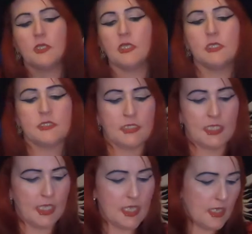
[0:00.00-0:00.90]
was
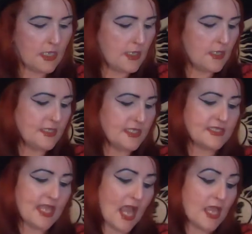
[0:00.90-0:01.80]

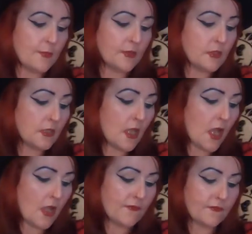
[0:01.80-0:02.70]
this
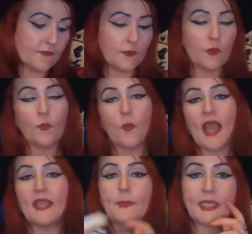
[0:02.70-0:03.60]
tablecloth,
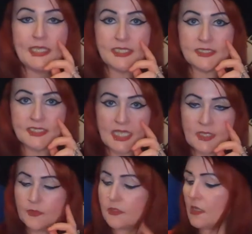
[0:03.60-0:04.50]
white easy
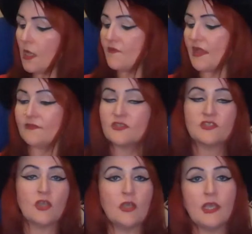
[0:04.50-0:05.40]
tablecloth. I've
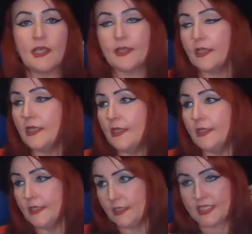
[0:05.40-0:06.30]
just got a
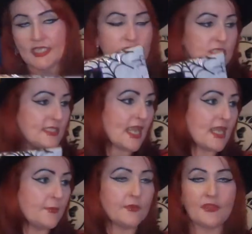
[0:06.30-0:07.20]
kitchen table